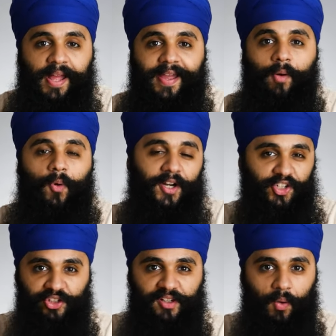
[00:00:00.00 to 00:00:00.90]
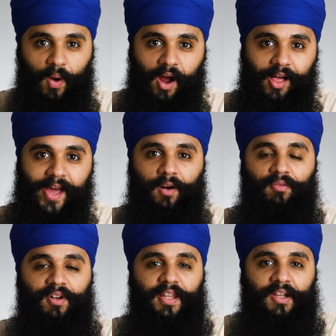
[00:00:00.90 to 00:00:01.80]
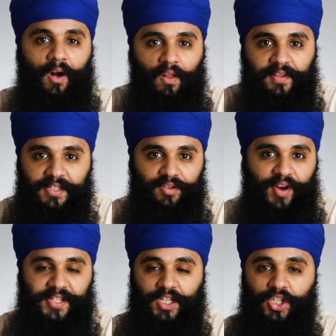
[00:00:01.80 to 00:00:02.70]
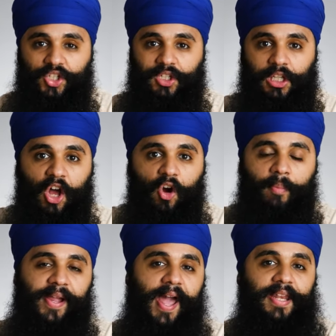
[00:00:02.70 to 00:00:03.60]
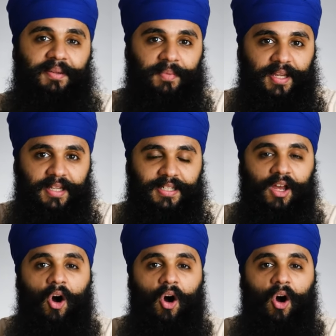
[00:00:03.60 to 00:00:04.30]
It works really well. I don't really call these devices slow by any means.